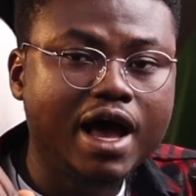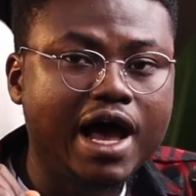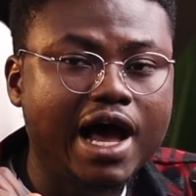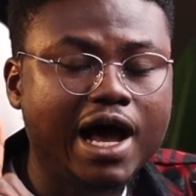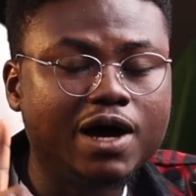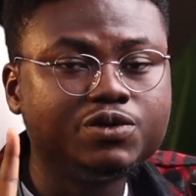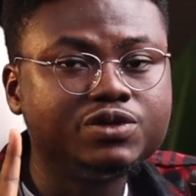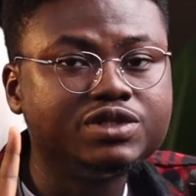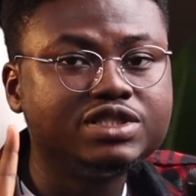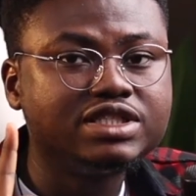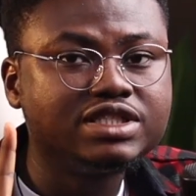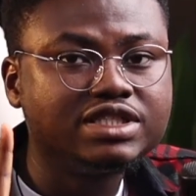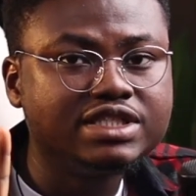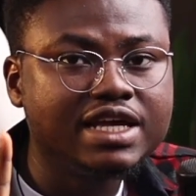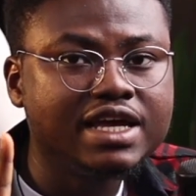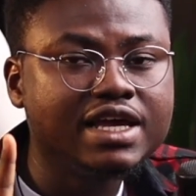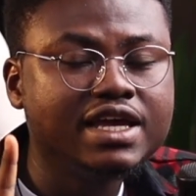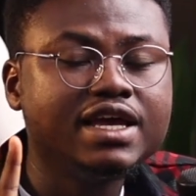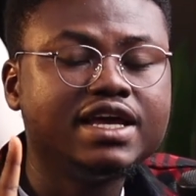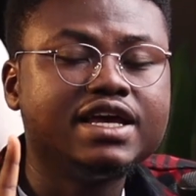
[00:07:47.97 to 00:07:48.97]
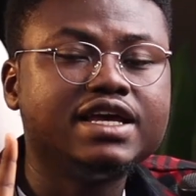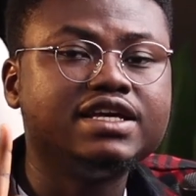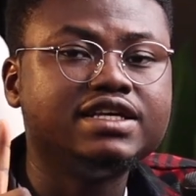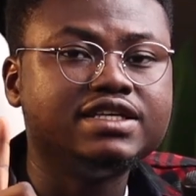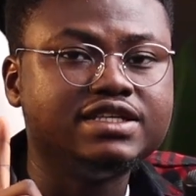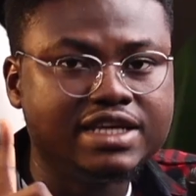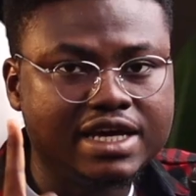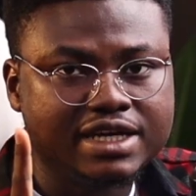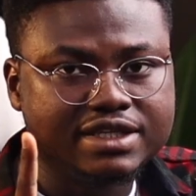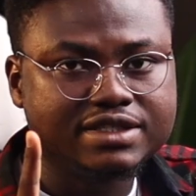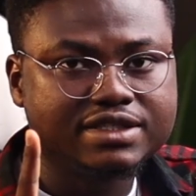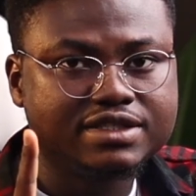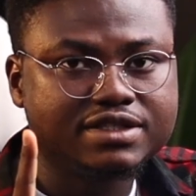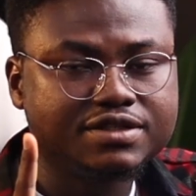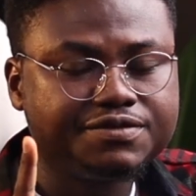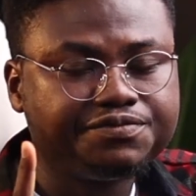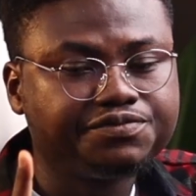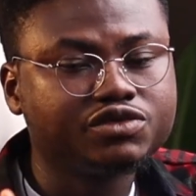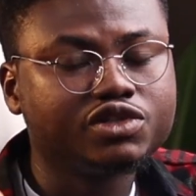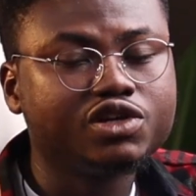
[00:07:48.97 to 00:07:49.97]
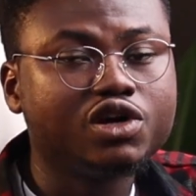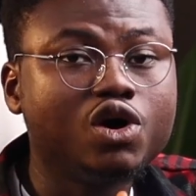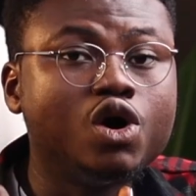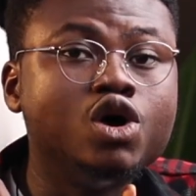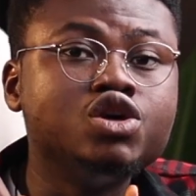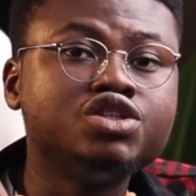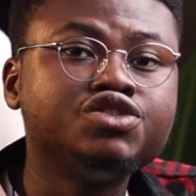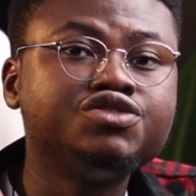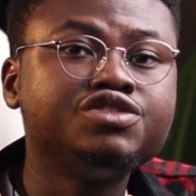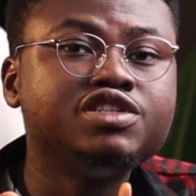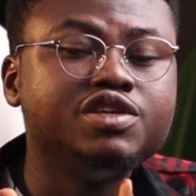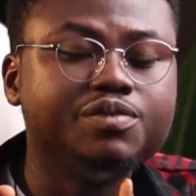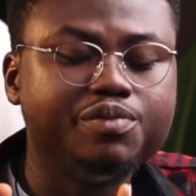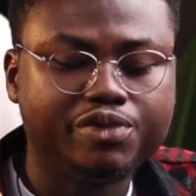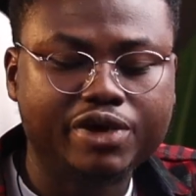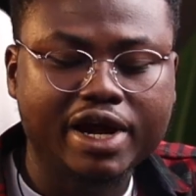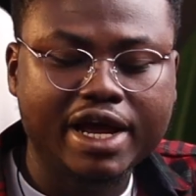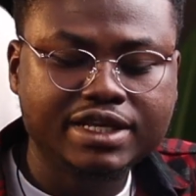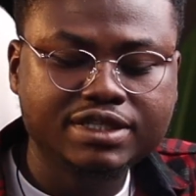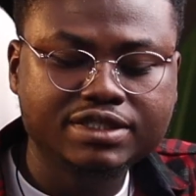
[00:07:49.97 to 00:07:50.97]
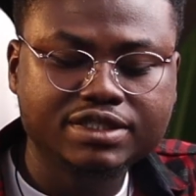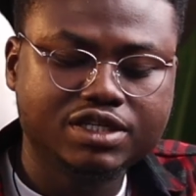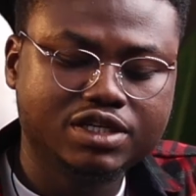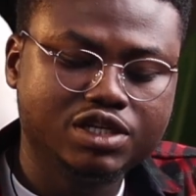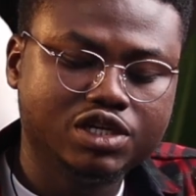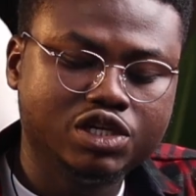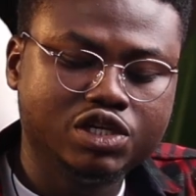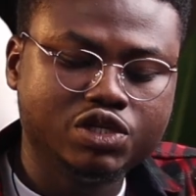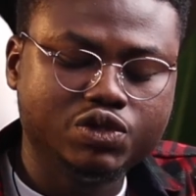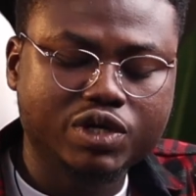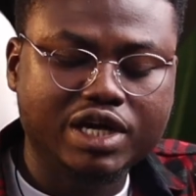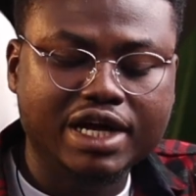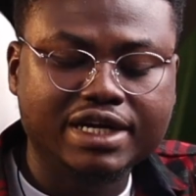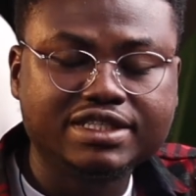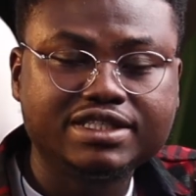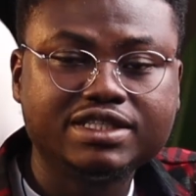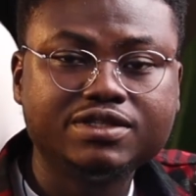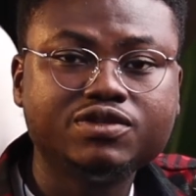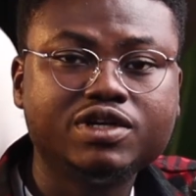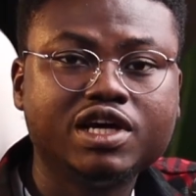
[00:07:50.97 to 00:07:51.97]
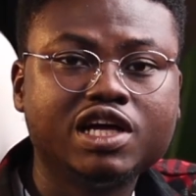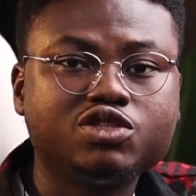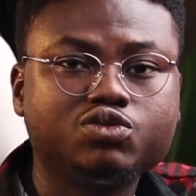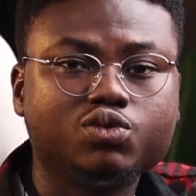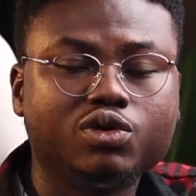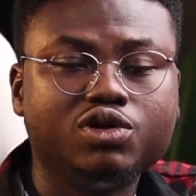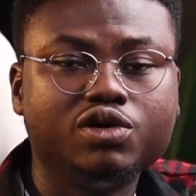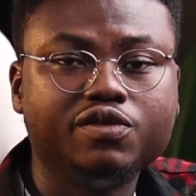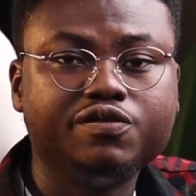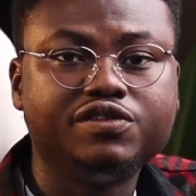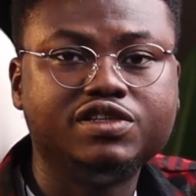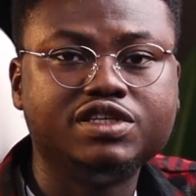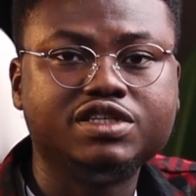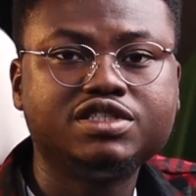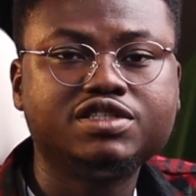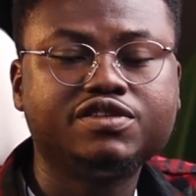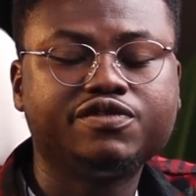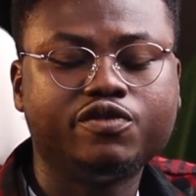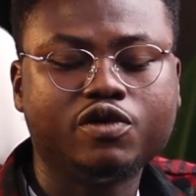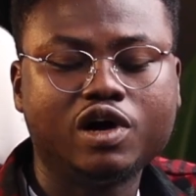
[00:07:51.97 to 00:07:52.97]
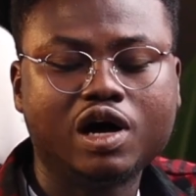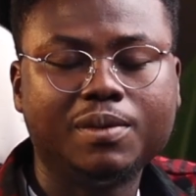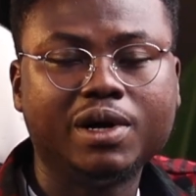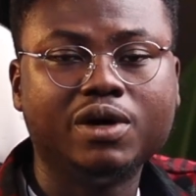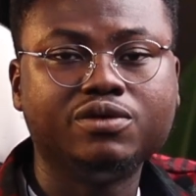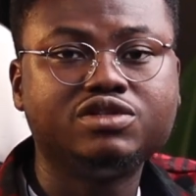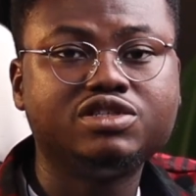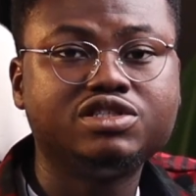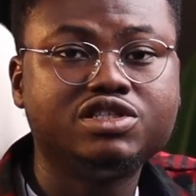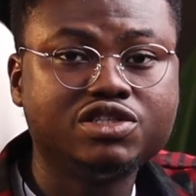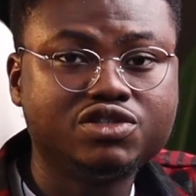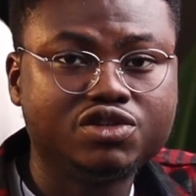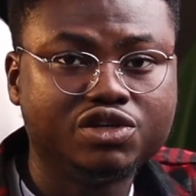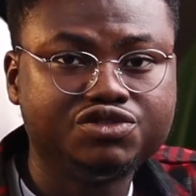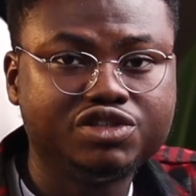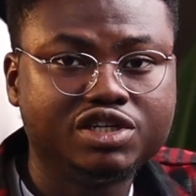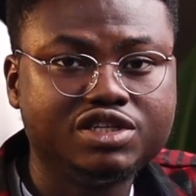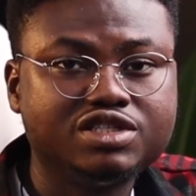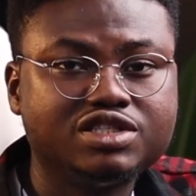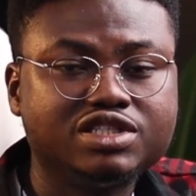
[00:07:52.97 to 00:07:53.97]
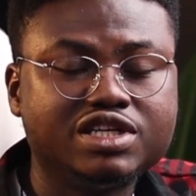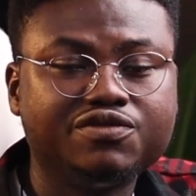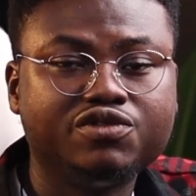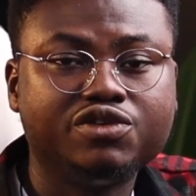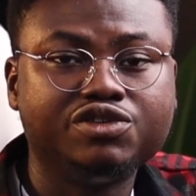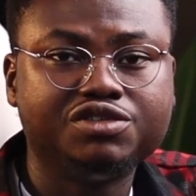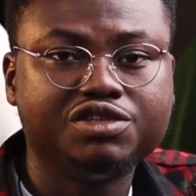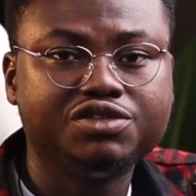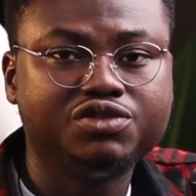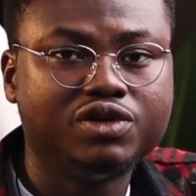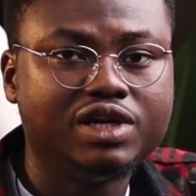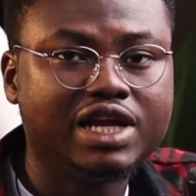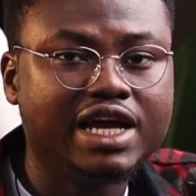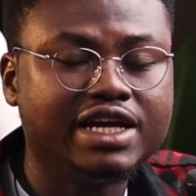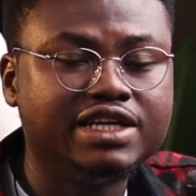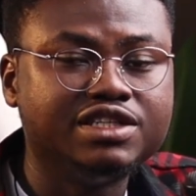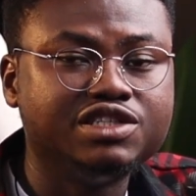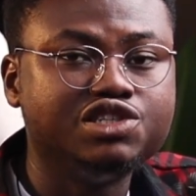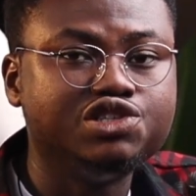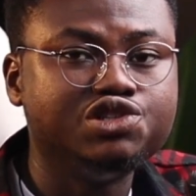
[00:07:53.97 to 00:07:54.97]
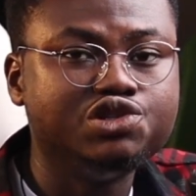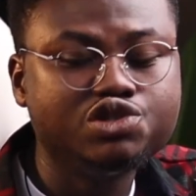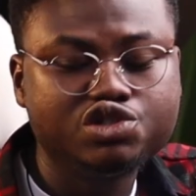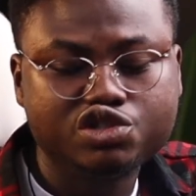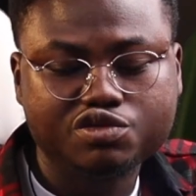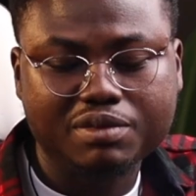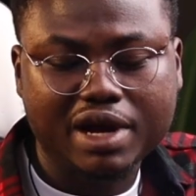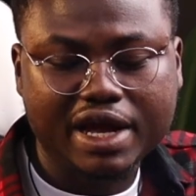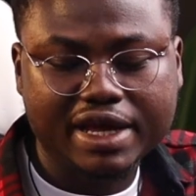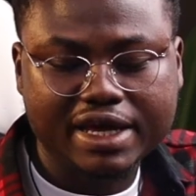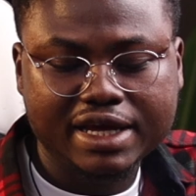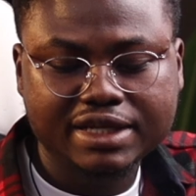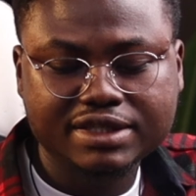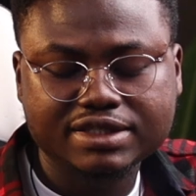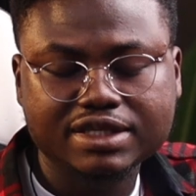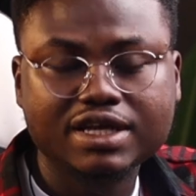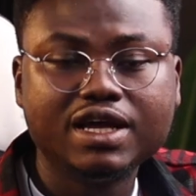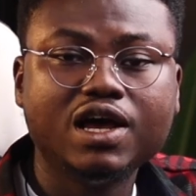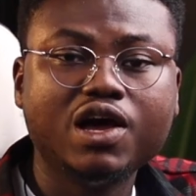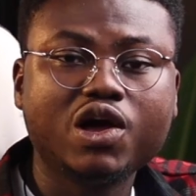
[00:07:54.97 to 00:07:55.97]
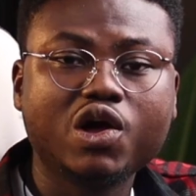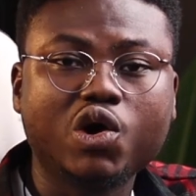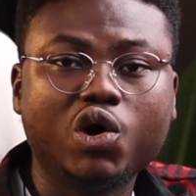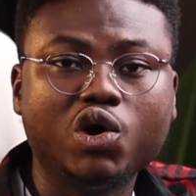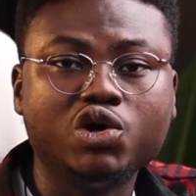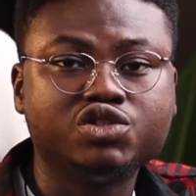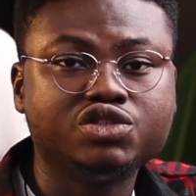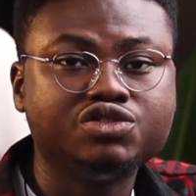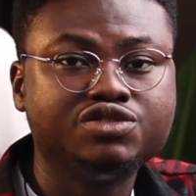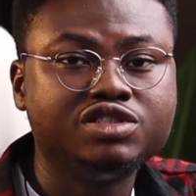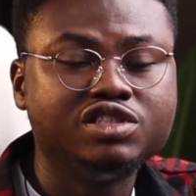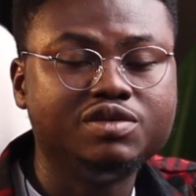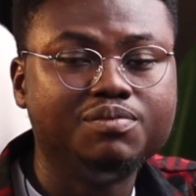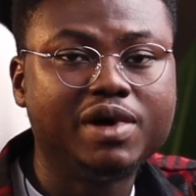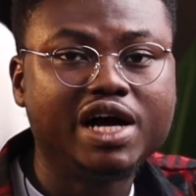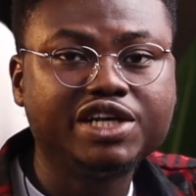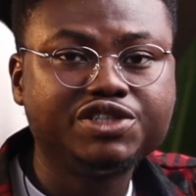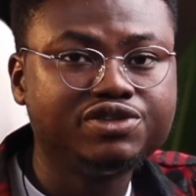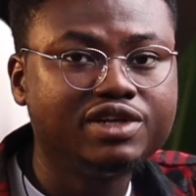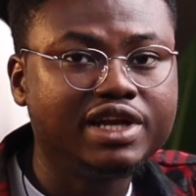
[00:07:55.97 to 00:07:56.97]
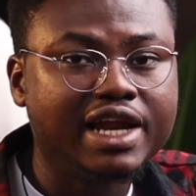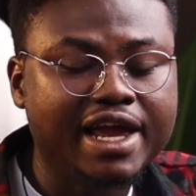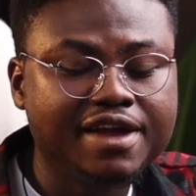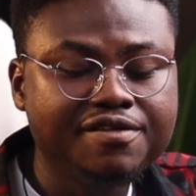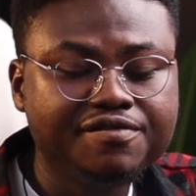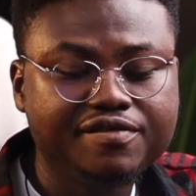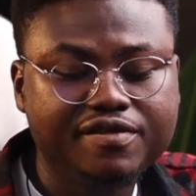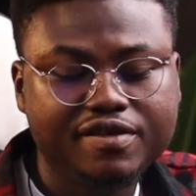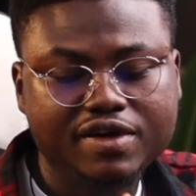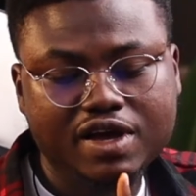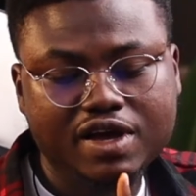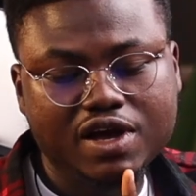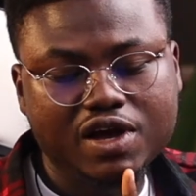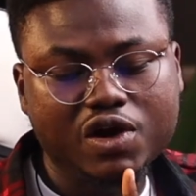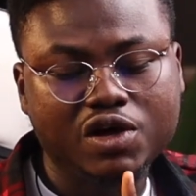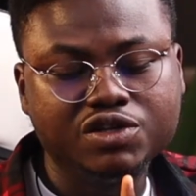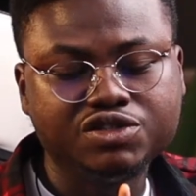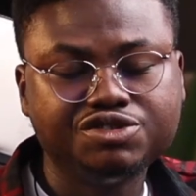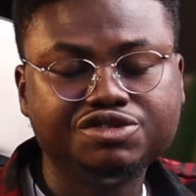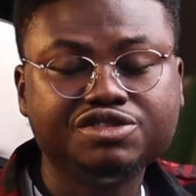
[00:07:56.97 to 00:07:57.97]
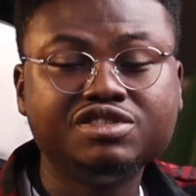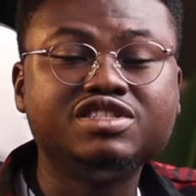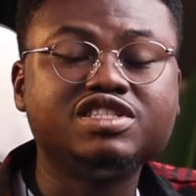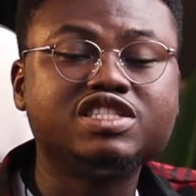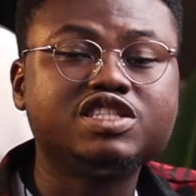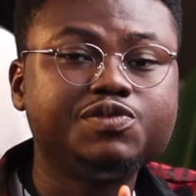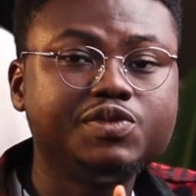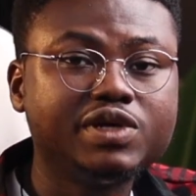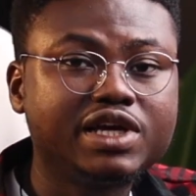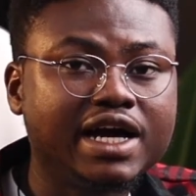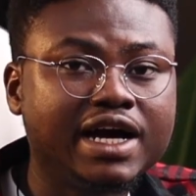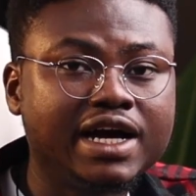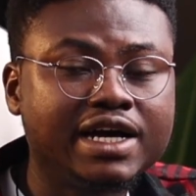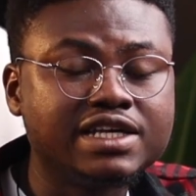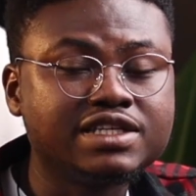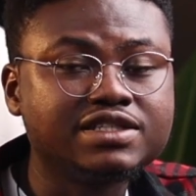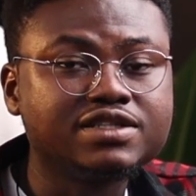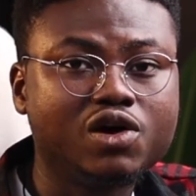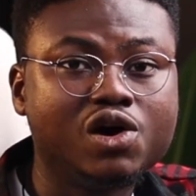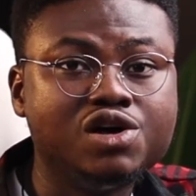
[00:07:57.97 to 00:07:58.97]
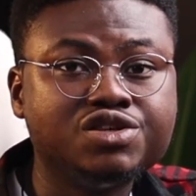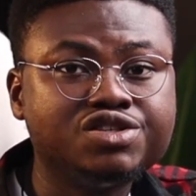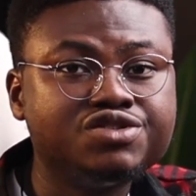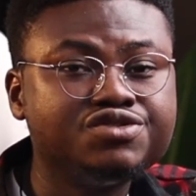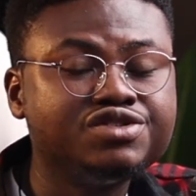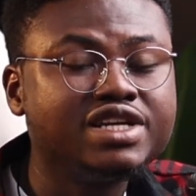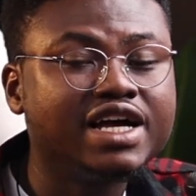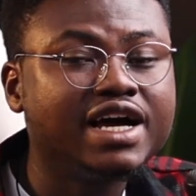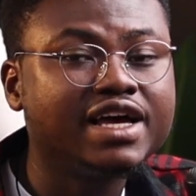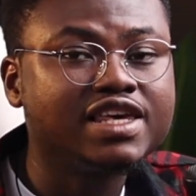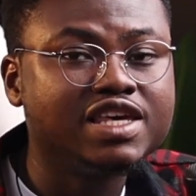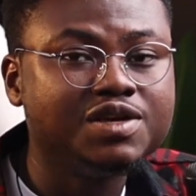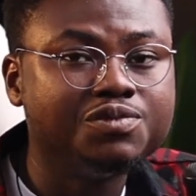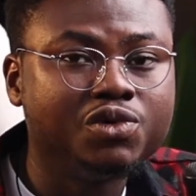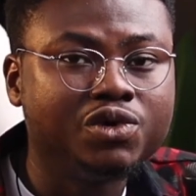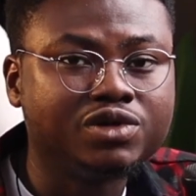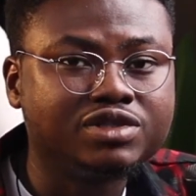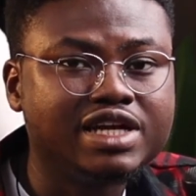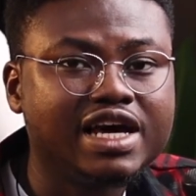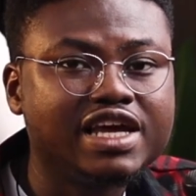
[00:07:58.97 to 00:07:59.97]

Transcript: I would say yes. Considering the price, you can still get one of these for about $600–700 in the used market, considering the battery life, considering the speakers, considering that keyboard.